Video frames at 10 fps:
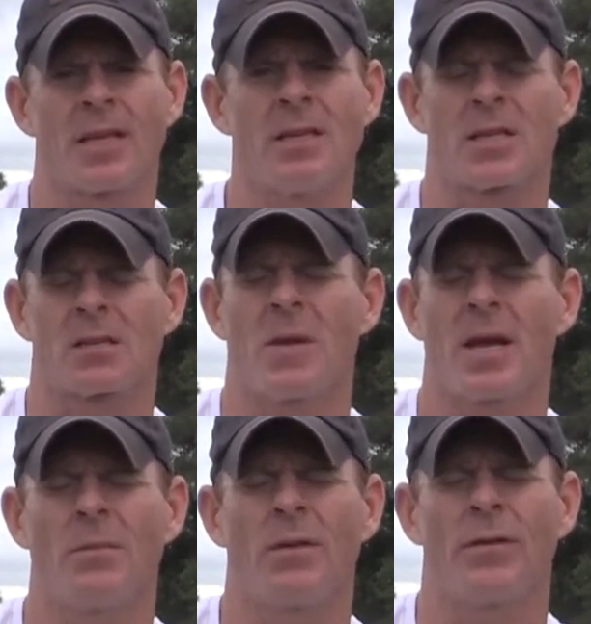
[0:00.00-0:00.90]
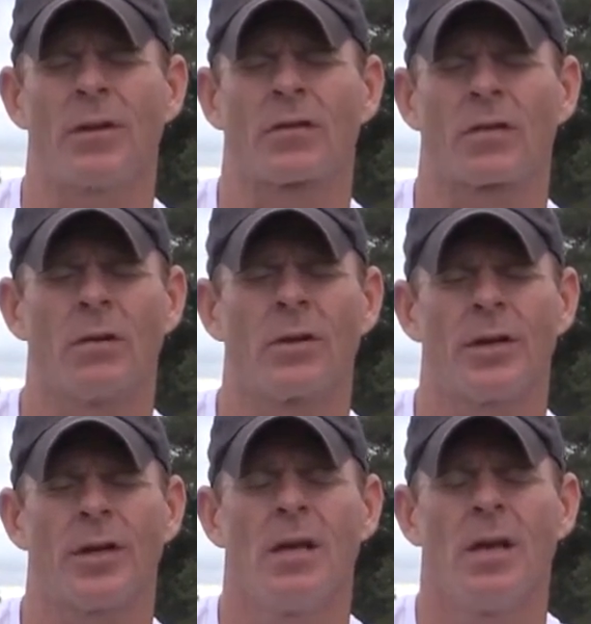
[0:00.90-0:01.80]
Like, he just made me feel so
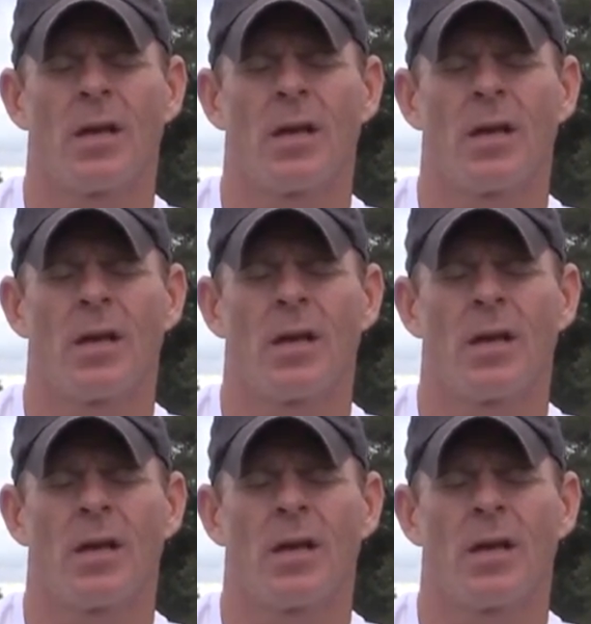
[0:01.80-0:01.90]
good,